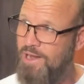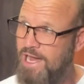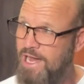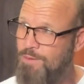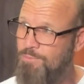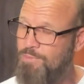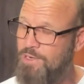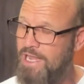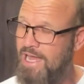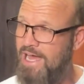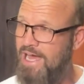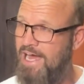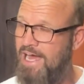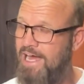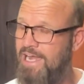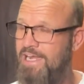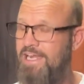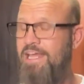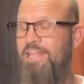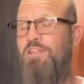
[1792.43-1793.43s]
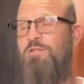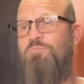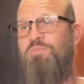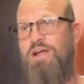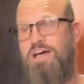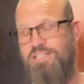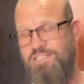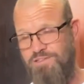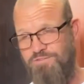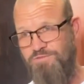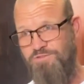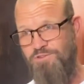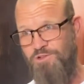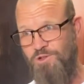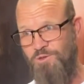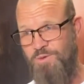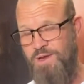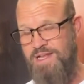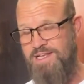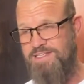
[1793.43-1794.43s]
pipeline and the price of
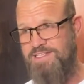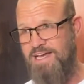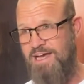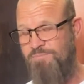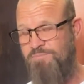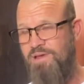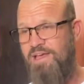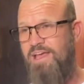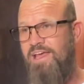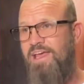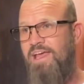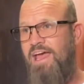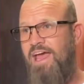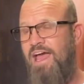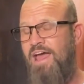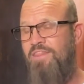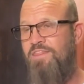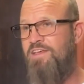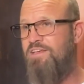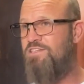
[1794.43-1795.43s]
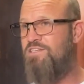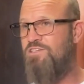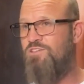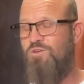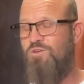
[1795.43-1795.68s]
fuel went up. And this